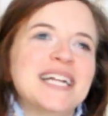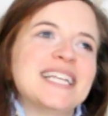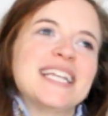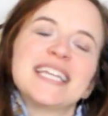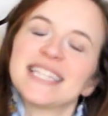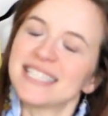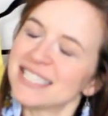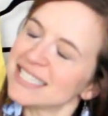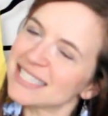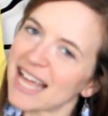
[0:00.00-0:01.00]
Needless
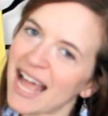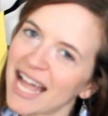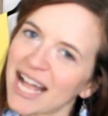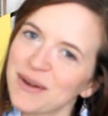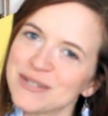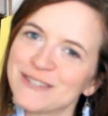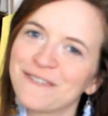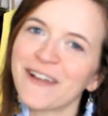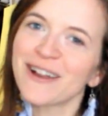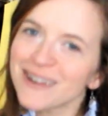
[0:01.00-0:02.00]
to say, I was
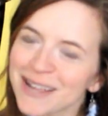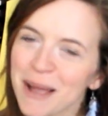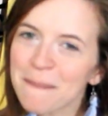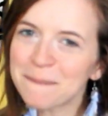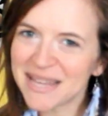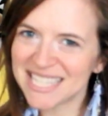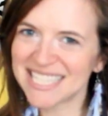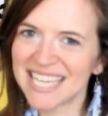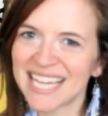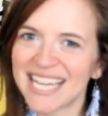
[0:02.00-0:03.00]
very
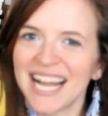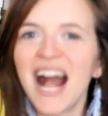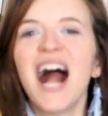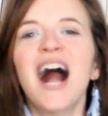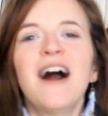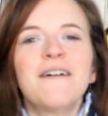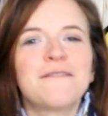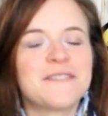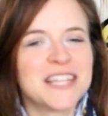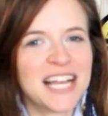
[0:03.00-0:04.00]
busy
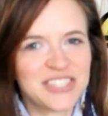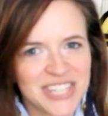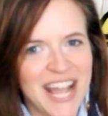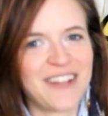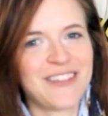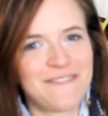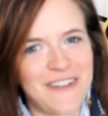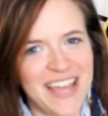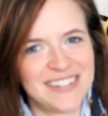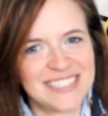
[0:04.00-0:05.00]
fleshing out the
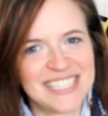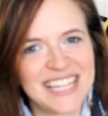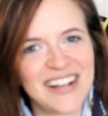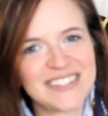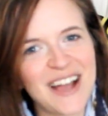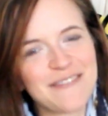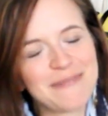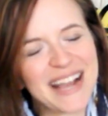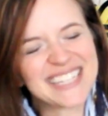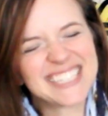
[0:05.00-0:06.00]
final details of
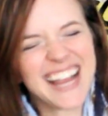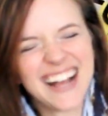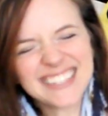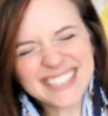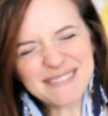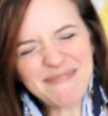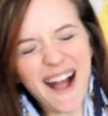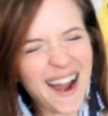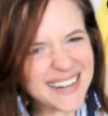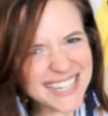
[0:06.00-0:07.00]
my Chelsea
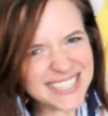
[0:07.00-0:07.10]
party